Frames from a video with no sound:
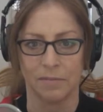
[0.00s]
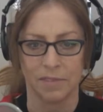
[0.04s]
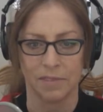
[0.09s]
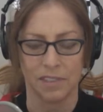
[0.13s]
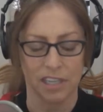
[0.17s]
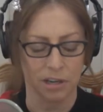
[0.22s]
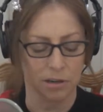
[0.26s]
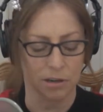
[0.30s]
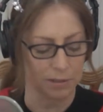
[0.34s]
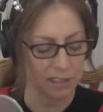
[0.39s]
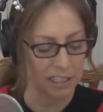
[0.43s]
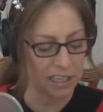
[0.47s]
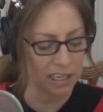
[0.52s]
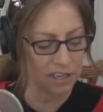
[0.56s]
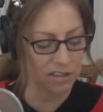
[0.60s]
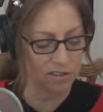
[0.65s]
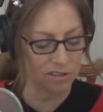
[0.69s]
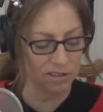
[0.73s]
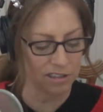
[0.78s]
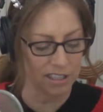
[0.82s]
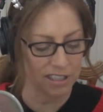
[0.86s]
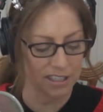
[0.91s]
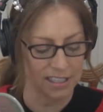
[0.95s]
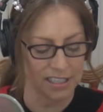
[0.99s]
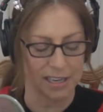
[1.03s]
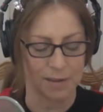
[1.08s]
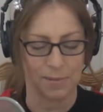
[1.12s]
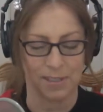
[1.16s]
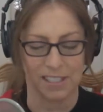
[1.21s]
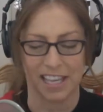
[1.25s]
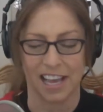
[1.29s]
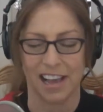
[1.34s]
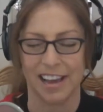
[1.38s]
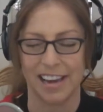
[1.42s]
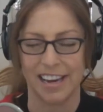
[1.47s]
terribly injured, it
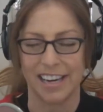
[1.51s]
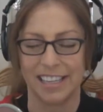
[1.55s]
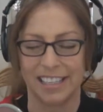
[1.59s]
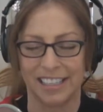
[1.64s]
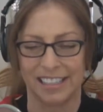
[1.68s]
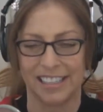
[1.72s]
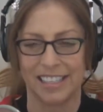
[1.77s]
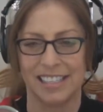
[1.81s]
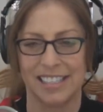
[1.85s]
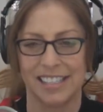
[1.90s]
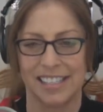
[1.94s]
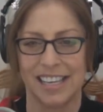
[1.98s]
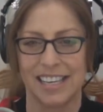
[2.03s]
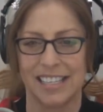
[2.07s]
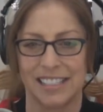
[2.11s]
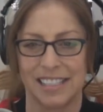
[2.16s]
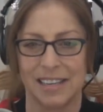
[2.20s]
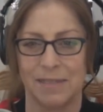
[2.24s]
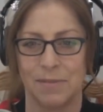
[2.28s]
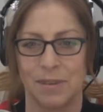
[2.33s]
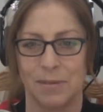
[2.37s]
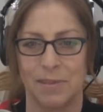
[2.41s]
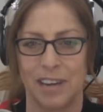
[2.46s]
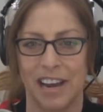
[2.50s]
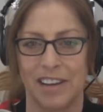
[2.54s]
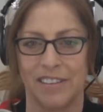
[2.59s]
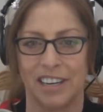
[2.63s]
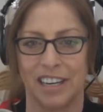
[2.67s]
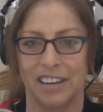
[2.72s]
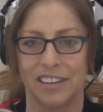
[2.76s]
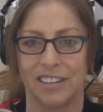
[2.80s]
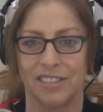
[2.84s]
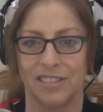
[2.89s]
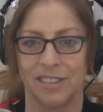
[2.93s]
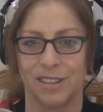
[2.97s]
seems like, because they seem to be having
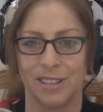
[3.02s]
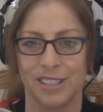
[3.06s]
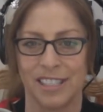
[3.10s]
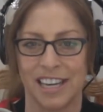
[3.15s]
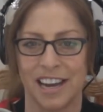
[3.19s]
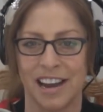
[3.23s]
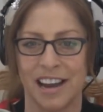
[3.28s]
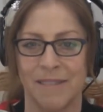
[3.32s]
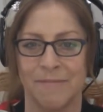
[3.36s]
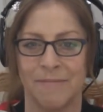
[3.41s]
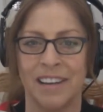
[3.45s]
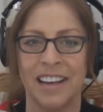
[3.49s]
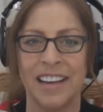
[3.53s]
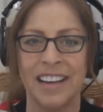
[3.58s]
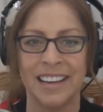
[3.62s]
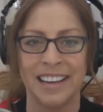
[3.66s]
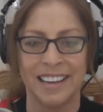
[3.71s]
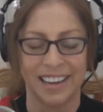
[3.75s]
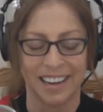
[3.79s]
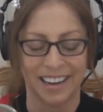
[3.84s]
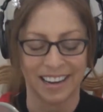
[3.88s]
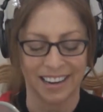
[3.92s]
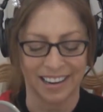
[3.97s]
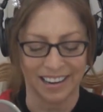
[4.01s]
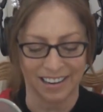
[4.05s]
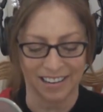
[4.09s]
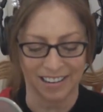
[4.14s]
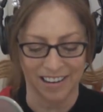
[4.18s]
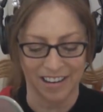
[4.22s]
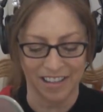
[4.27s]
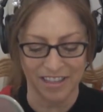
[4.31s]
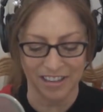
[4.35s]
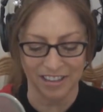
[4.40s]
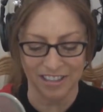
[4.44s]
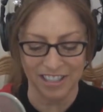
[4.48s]
a good old time
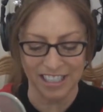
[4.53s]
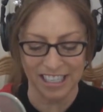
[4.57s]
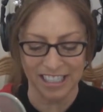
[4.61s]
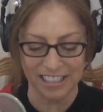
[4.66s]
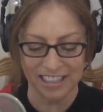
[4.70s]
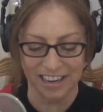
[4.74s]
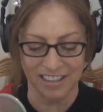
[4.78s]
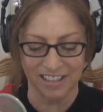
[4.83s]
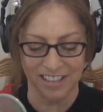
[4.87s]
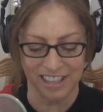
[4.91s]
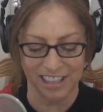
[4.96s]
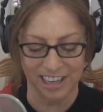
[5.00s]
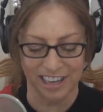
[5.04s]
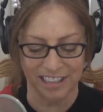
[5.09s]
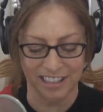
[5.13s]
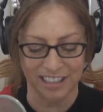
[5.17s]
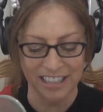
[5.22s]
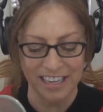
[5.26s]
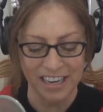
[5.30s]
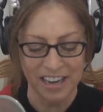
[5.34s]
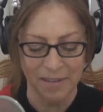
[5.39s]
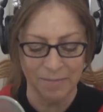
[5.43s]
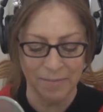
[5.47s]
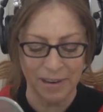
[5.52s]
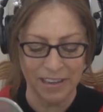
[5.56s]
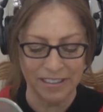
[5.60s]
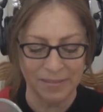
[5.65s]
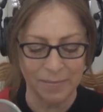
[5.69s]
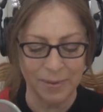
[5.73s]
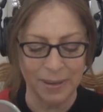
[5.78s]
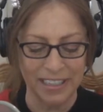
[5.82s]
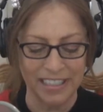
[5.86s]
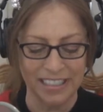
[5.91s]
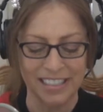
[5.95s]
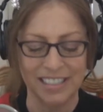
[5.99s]
on their TikTok channel.
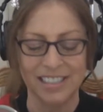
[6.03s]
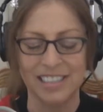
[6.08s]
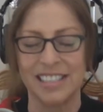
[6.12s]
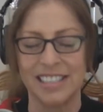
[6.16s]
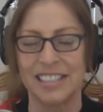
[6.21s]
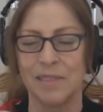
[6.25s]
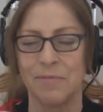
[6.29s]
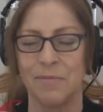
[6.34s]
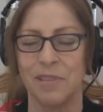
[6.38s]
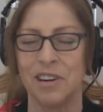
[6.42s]
But just I'm